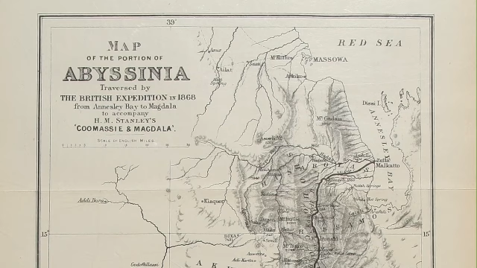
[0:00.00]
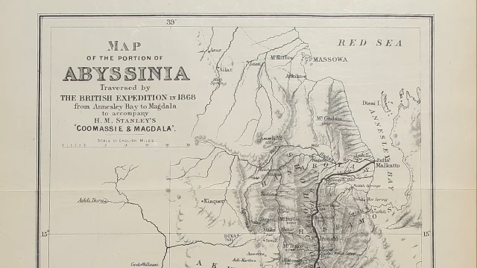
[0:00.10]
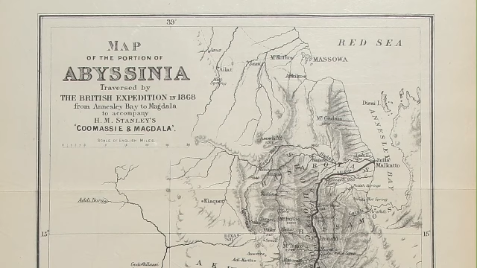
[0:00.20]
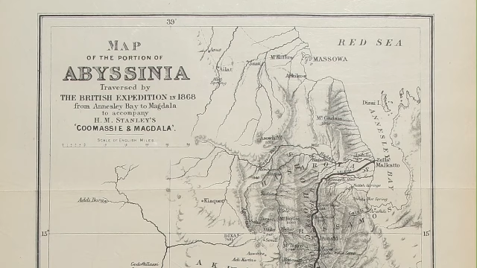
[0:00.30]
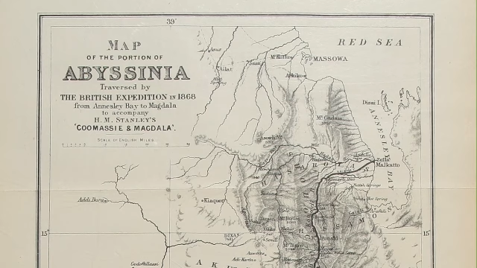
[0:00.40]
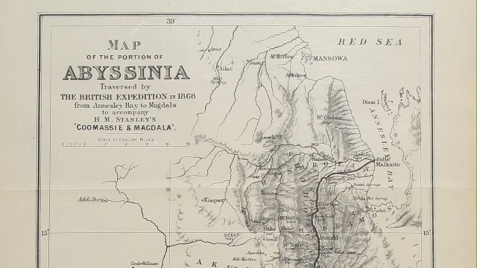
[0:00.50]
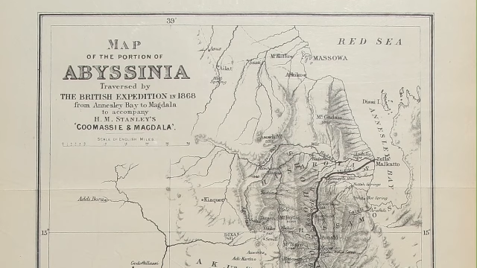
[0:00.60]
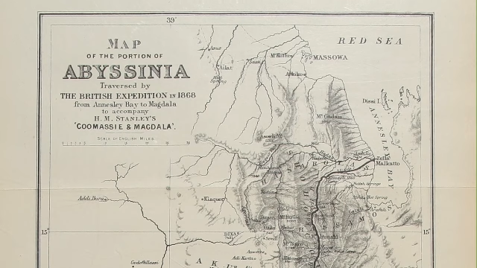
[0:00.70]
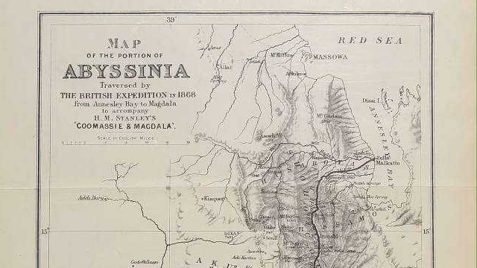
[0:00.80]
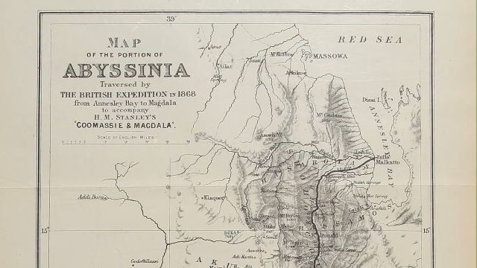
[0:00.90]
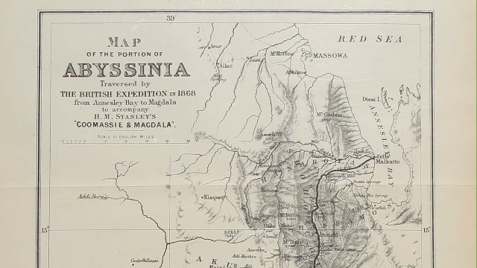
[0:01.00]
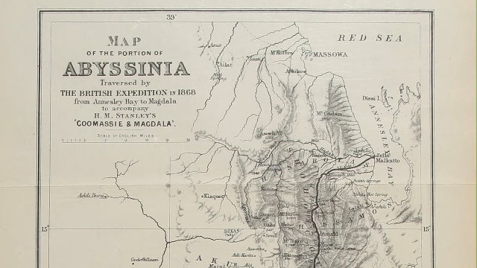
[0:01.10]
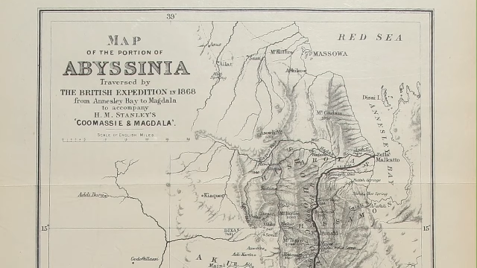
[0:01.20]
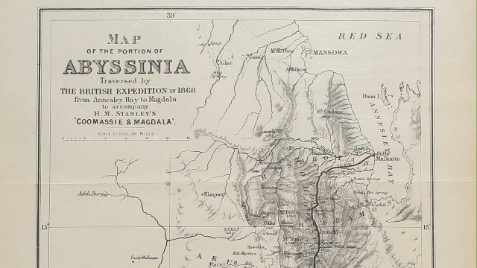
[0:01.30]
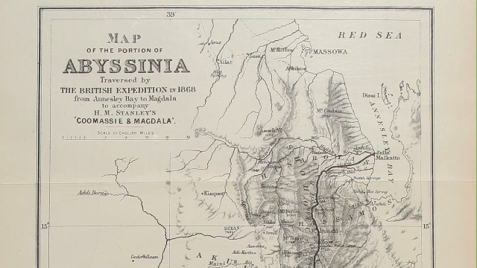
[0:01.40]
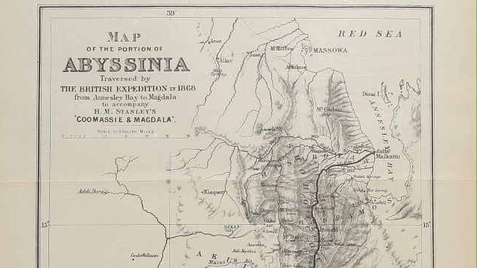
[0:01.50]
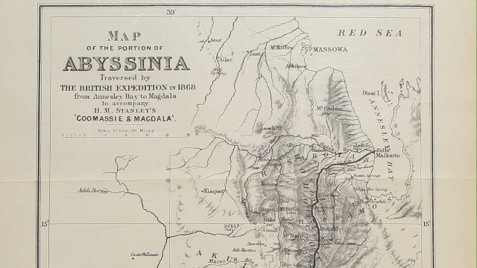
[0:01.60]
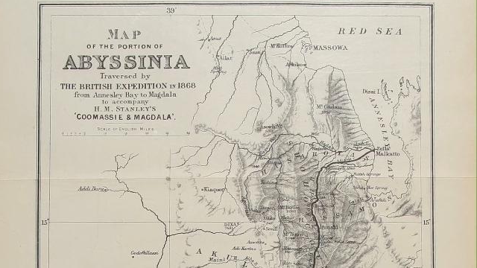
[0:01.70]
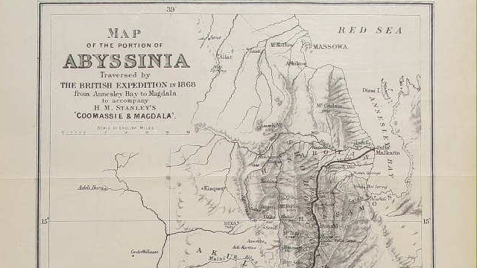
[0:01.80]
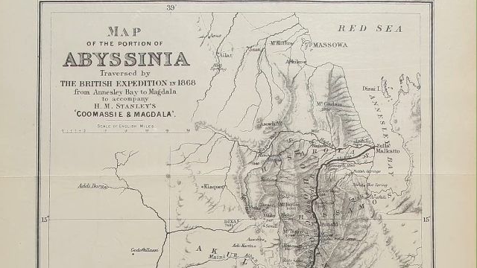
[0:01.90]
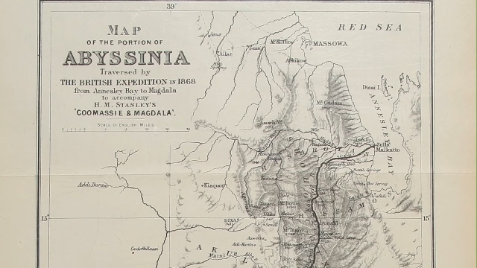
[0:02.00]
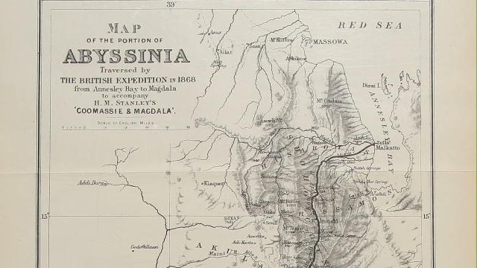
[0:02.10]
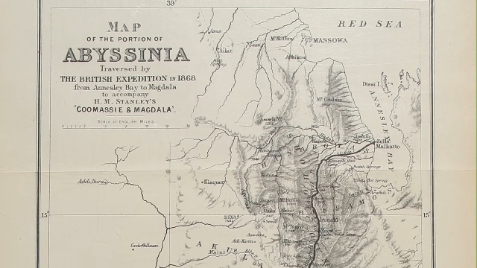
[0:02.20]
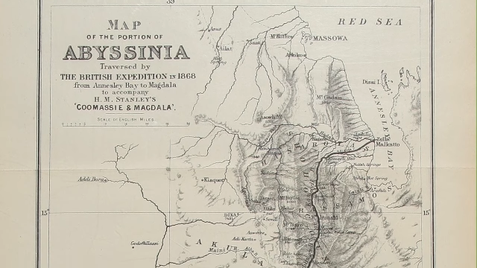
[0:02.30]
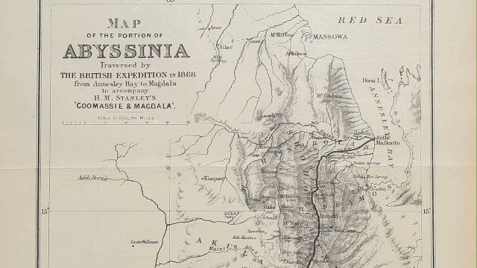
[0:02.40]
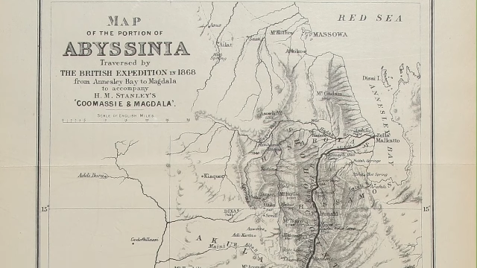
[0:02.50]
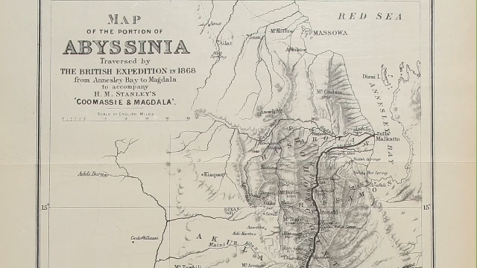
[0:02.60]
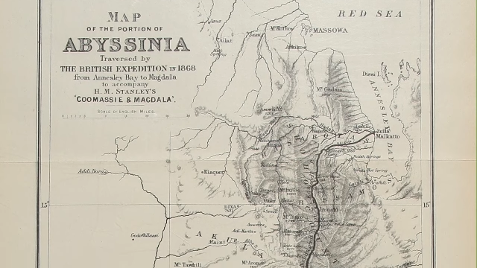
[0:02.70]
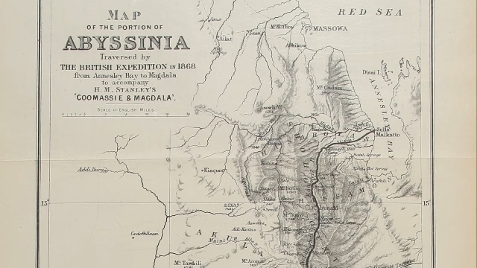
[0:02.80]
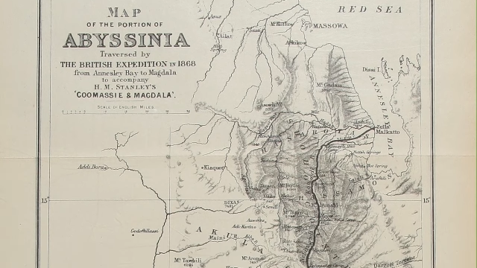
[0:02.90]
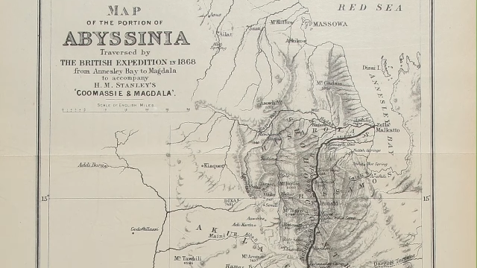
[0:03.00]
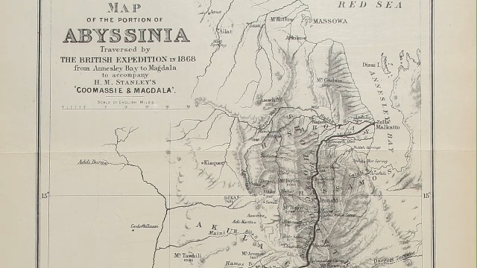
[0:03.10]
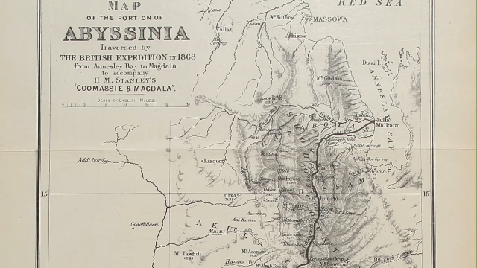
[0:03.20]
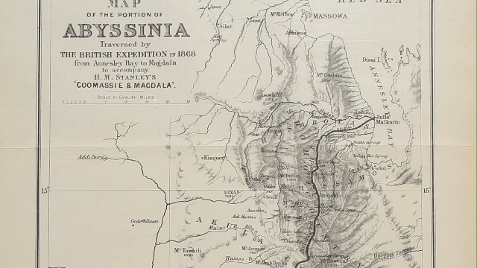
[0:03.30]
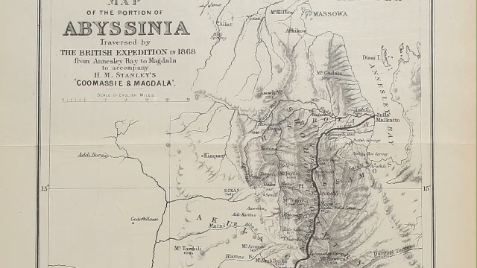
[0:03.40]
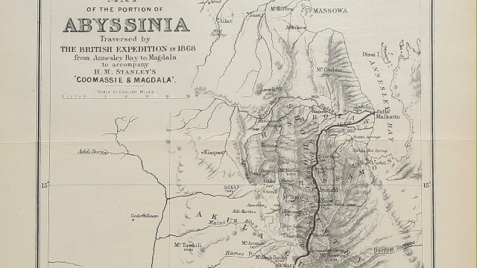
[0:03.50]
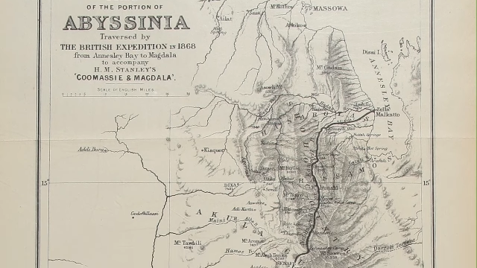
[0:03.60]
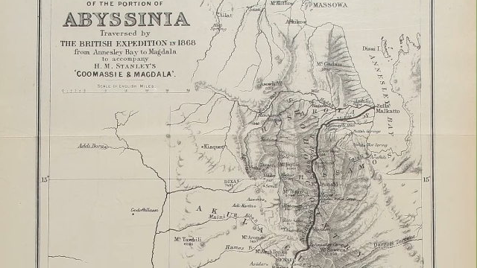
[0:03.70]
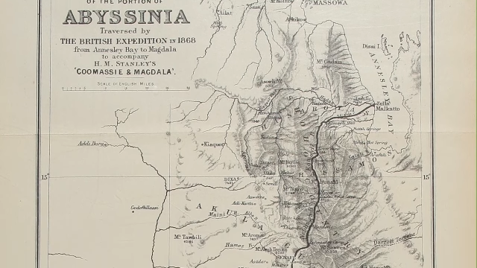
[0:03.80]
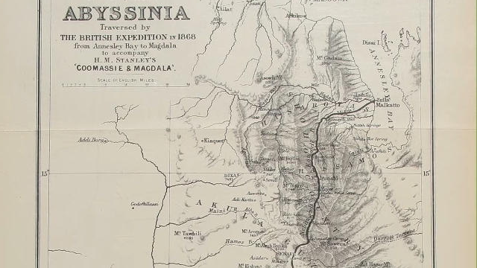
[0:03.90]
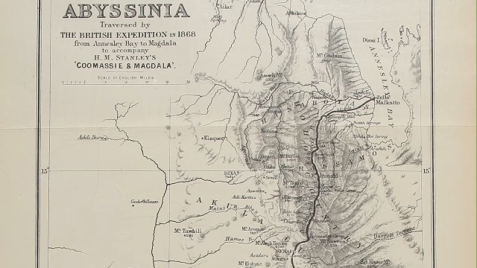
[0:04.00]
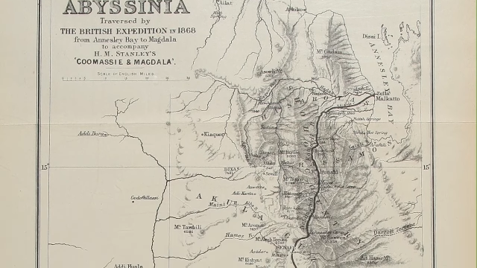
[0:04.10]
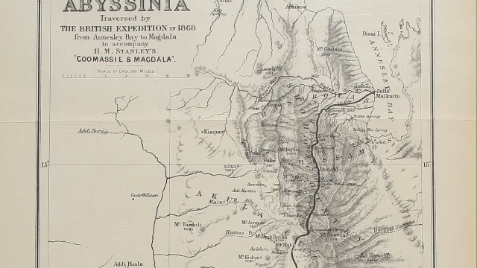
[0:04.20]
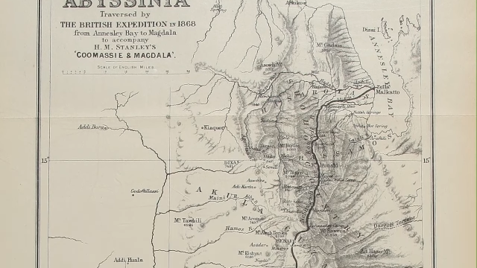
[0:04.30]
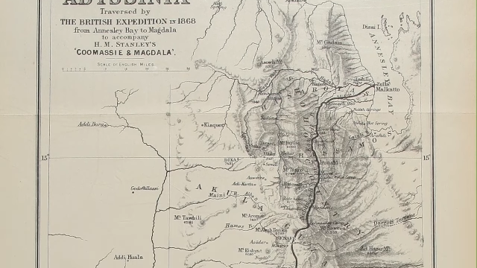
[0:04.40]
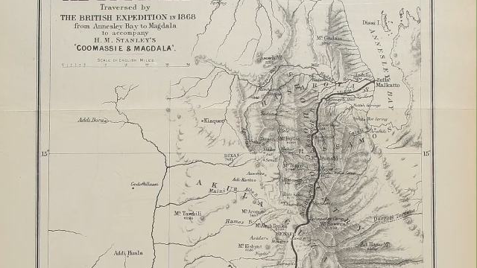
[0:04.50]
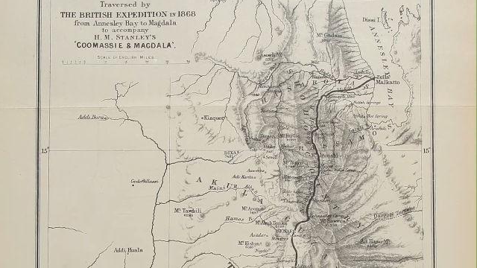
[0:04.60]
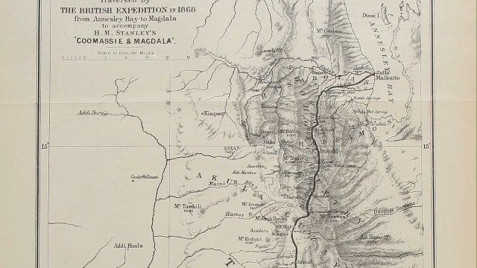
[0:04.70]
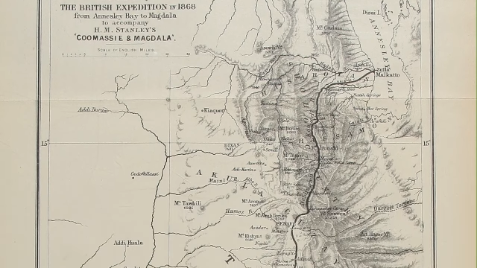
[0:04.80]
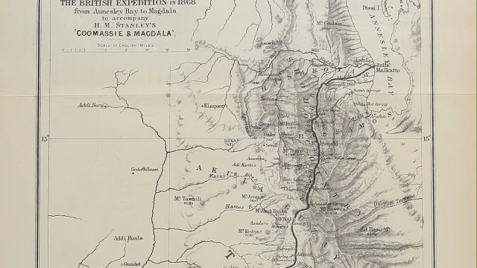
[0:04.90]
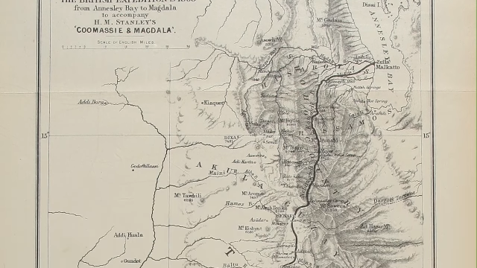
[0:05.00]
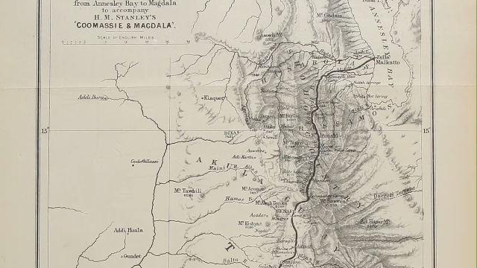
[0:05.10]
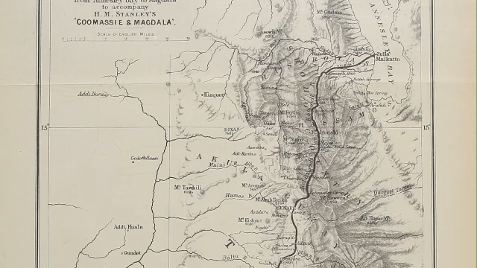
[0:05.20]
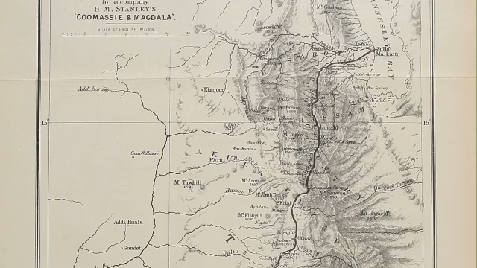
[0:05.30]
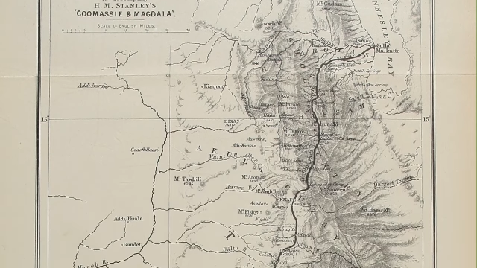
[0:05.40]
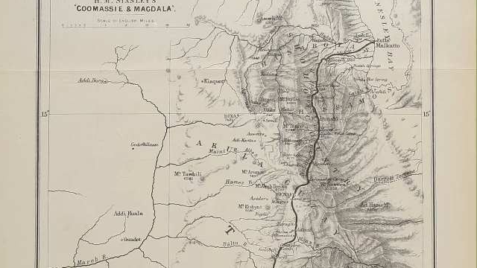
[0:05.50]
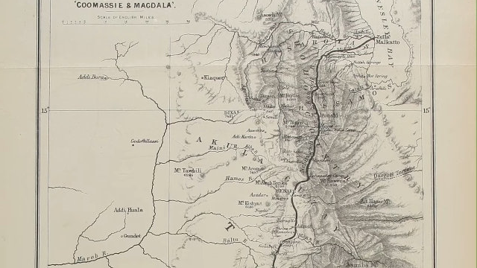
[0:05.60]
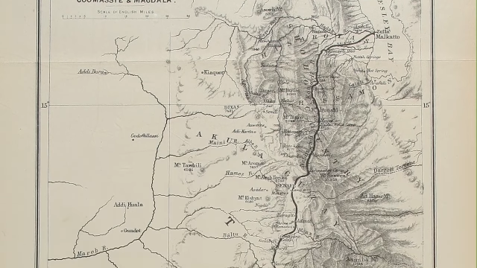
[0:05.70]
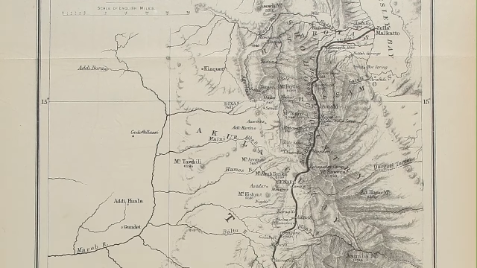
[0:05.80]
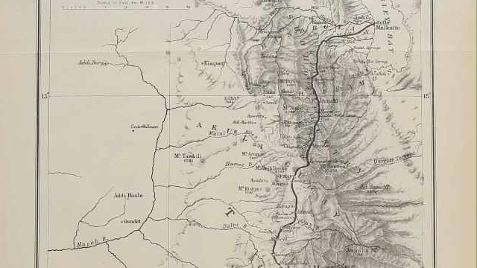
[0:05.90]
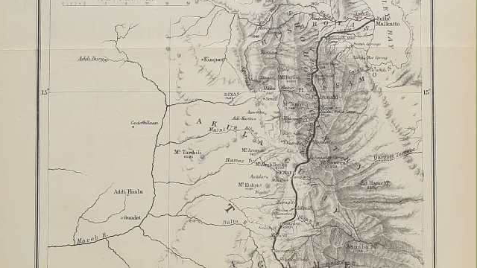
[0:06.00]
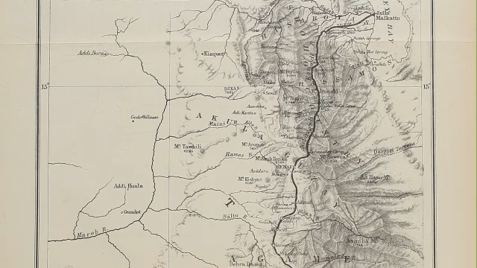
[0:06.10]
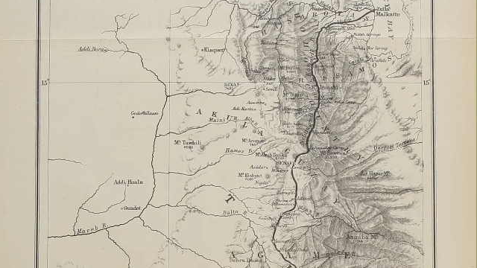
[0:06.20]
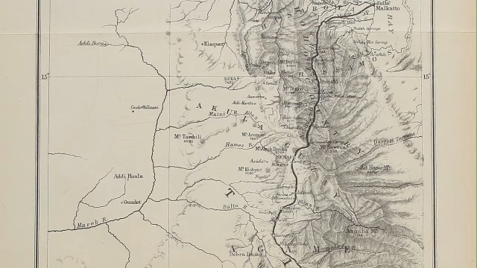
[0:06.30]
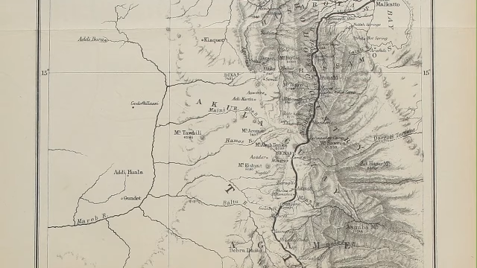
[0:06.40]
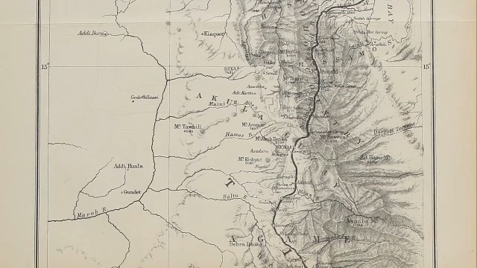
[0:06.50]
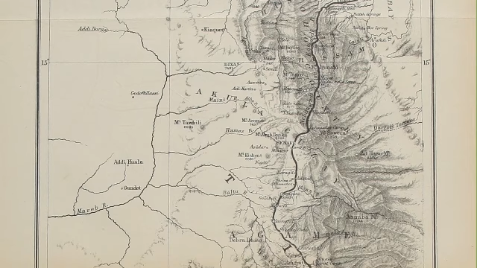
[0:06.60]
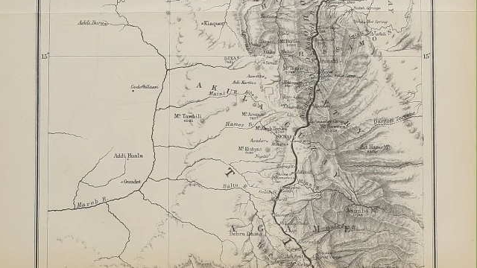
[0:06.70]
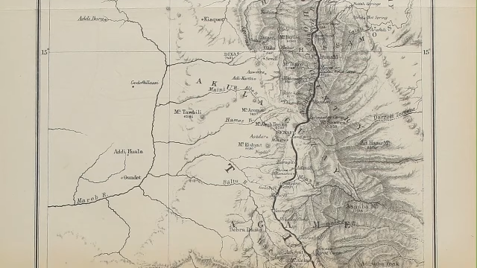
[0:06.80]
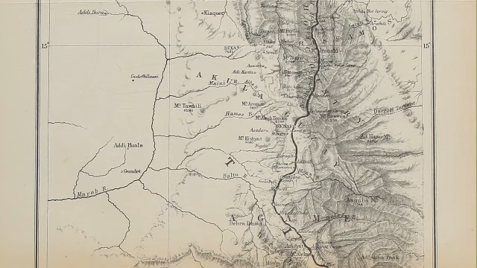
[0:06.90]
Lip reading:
No face is visible, so there are no lips to read.